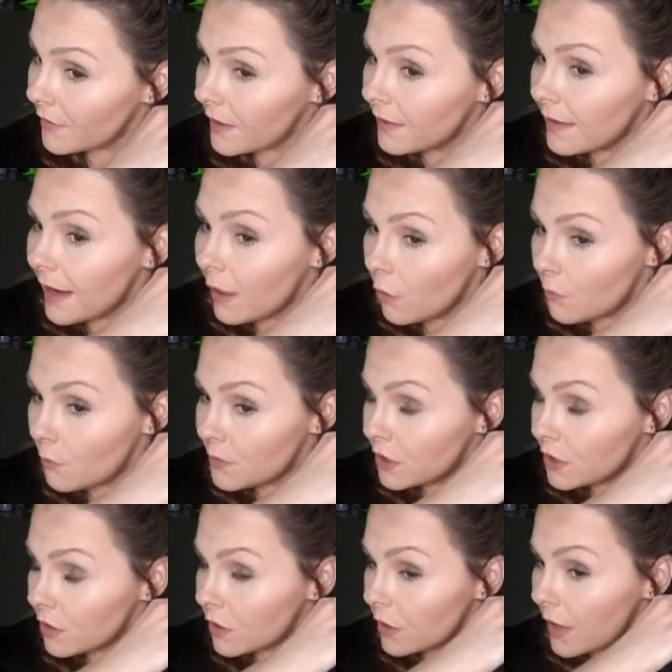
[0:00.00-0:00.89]
thing that
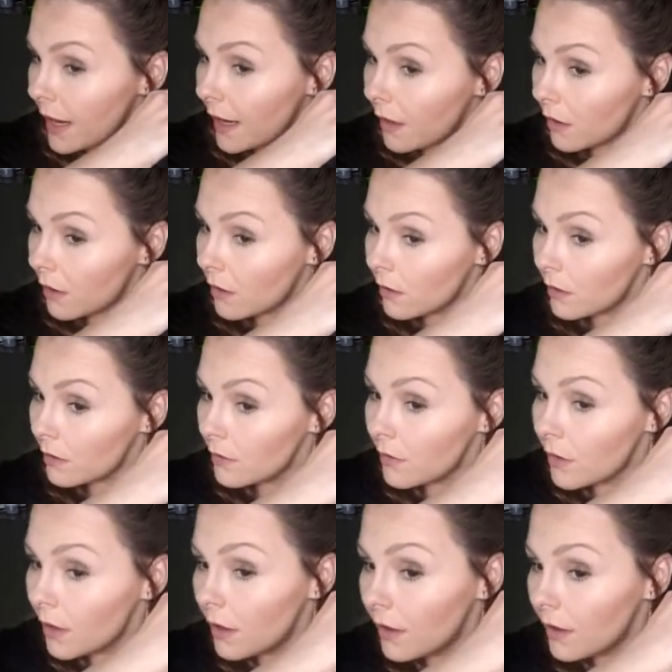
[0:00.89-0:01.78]
helps your hair
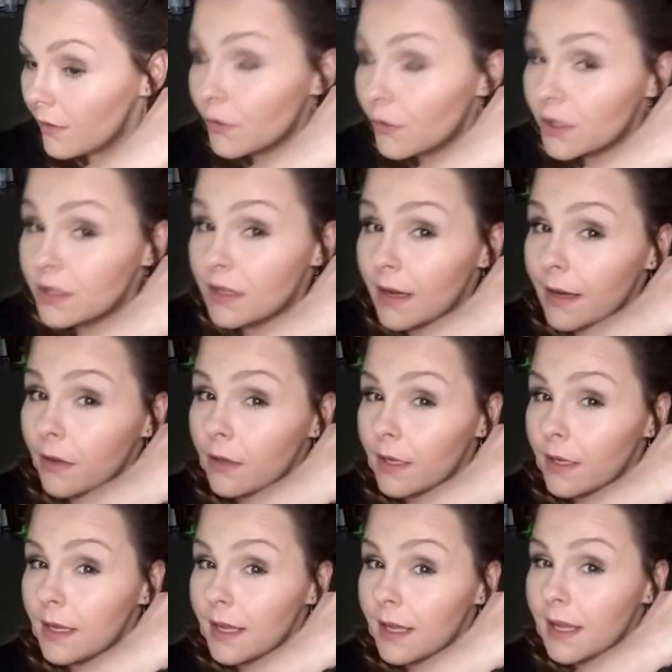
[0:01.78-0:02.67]
for
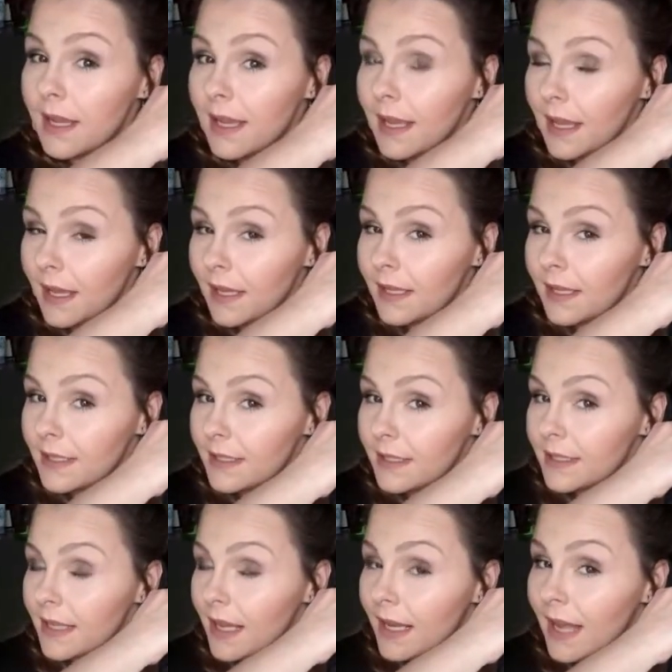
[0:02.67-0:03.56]
styling
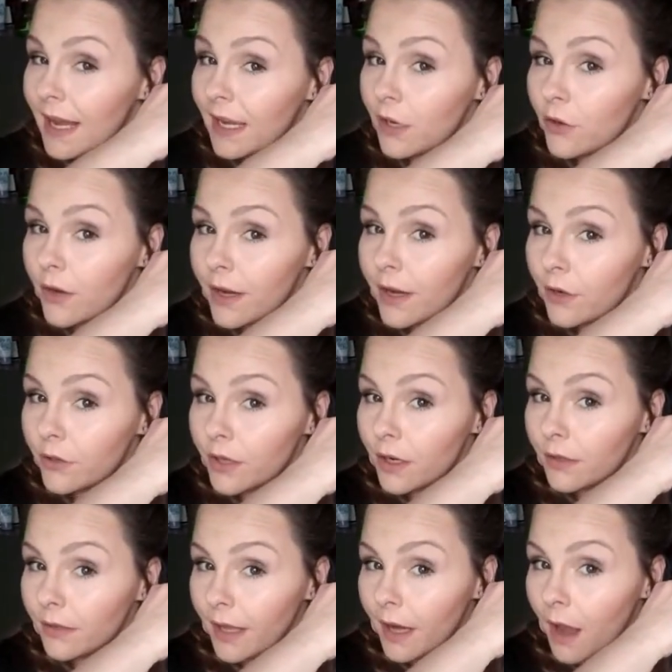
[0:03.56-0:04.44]
is getting your hair
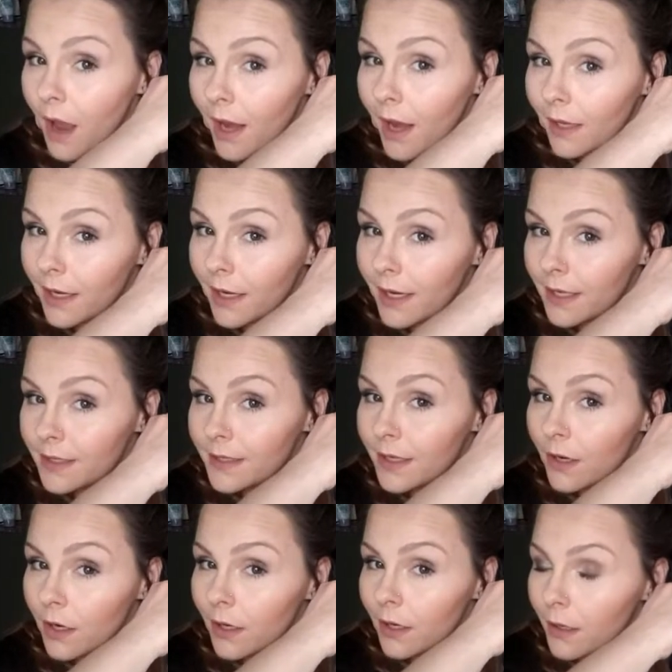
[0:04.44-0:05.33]
done, like highlights,
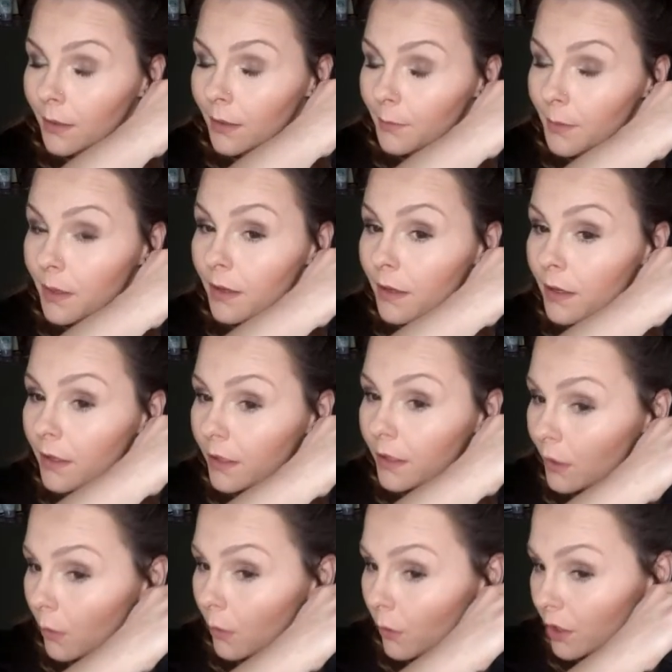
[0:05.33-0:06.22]
you
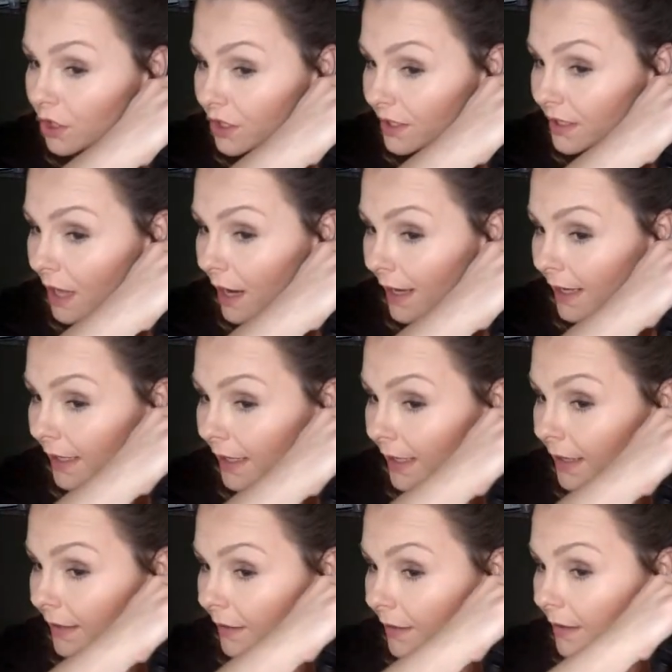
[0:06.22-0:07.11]
know, or just dyeing
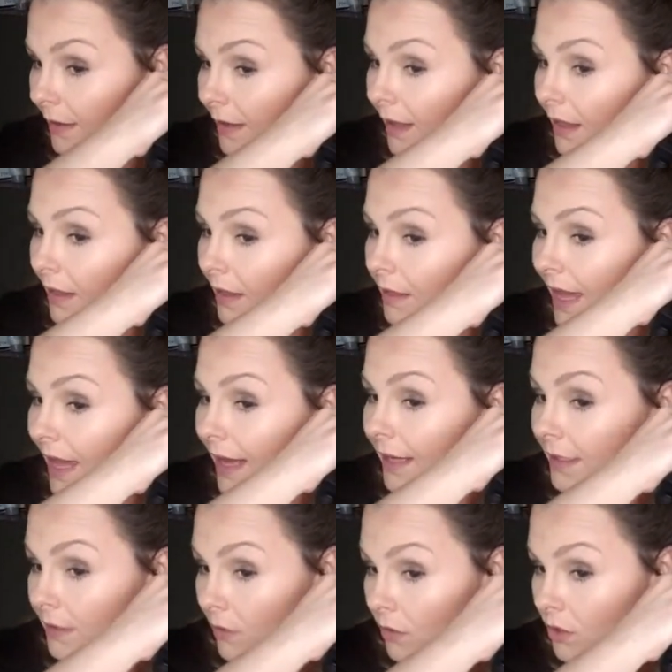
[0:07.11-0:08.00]
it. That
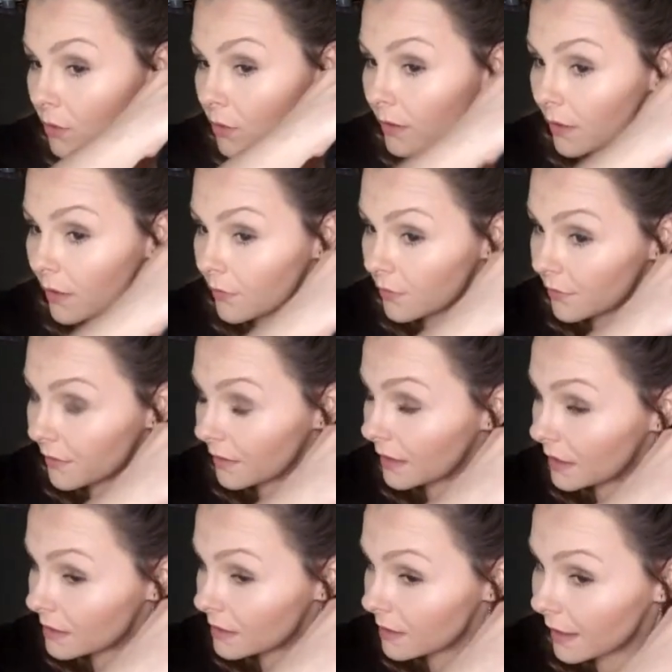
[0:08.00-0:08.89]
is also another thing
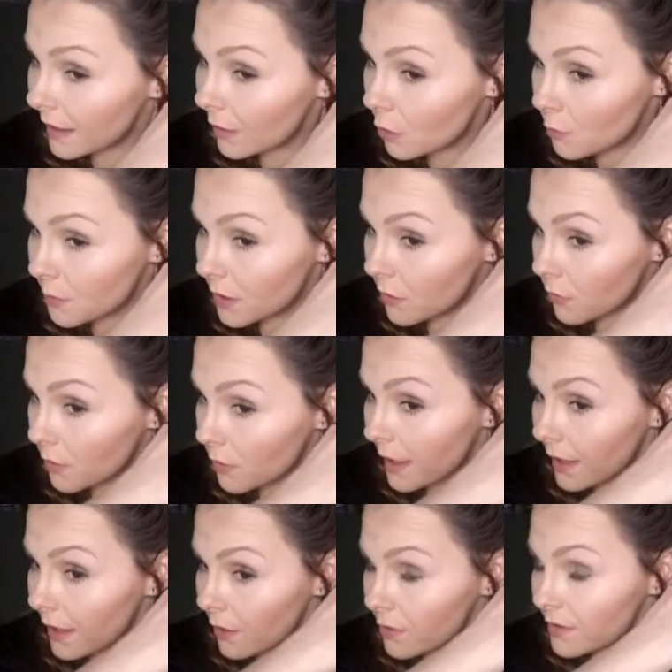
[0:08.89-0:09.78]
that's going to help your
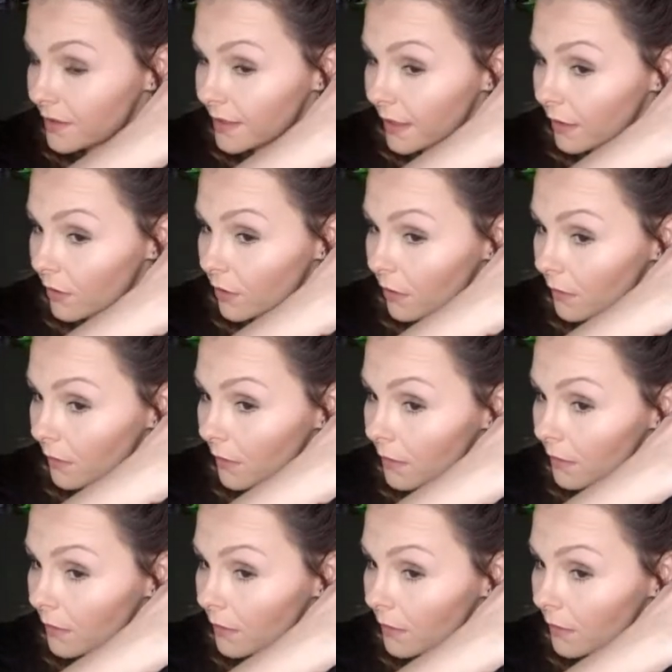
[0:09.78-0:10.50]
hair stick good.